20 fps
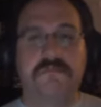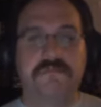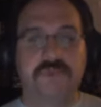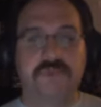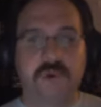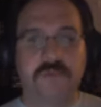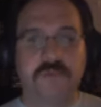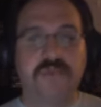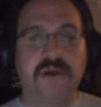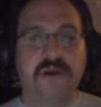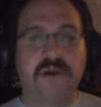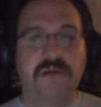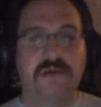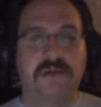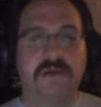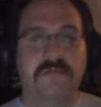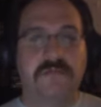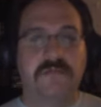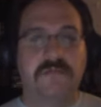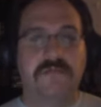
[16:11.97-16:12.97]
Good
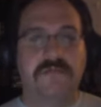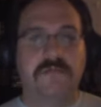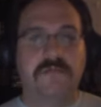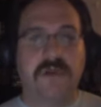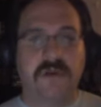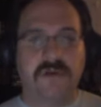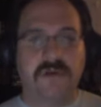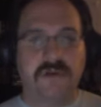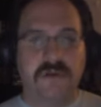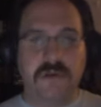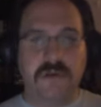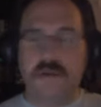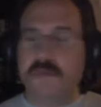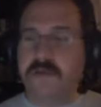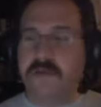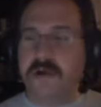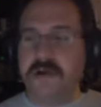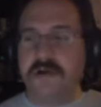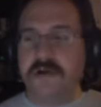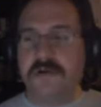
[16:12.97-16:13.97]
partner. A good little
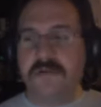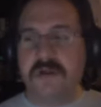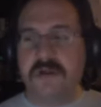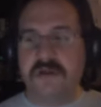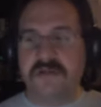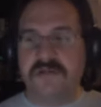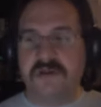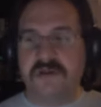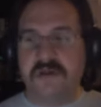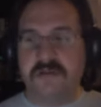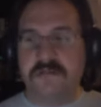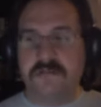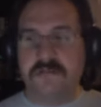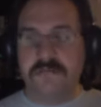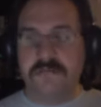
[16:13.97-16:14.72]
partner right there.